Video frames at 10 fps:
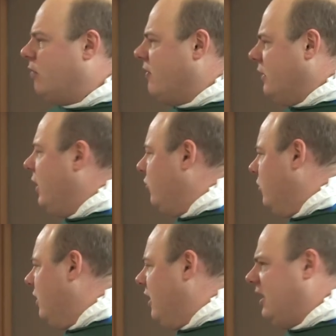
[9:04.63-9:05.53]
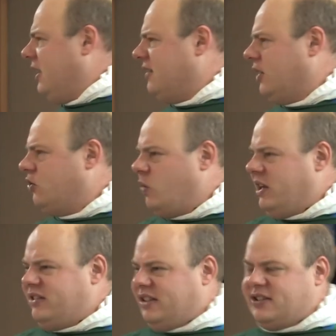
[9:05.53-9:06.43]
of Revelation, I think it's like
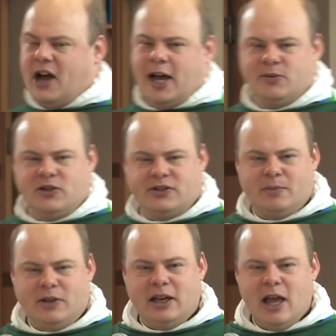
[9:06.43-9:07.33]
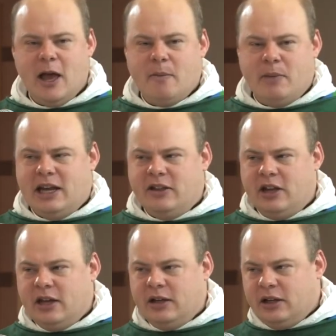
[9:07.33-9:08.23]
26 times or something. But in
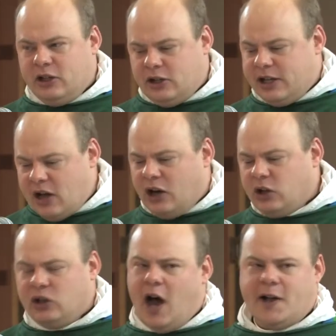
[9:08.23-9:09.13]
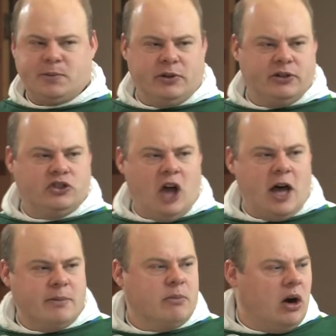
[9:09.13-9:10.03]
the canonical Gospels,
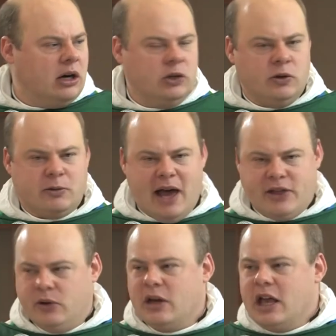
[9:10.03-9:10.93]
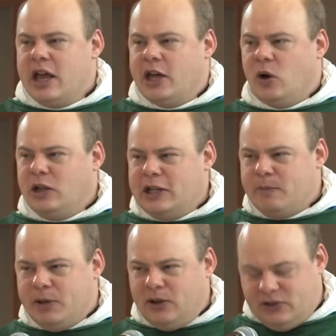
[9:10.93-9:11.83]
John, Mark, Luke, Matthew, it only
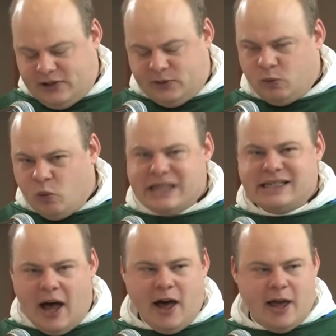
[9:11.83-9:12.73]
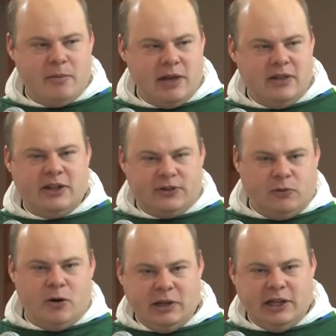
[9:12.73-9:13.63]
appears this one time in this
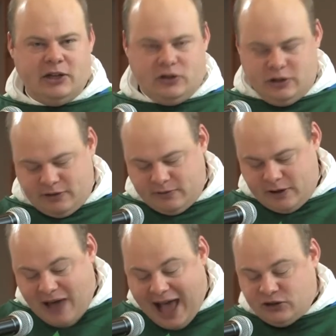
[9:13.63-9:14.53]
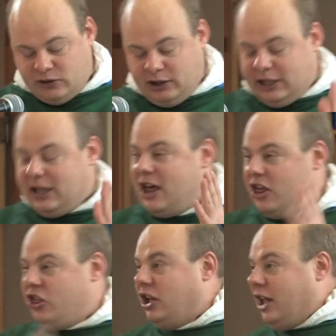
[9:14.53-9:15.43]
formulation of, of actually
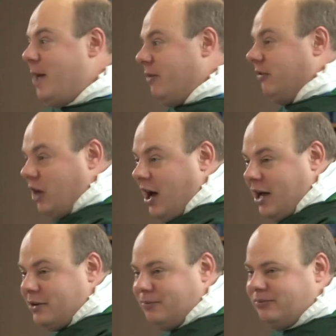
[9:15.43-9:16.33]
the Lamb of God.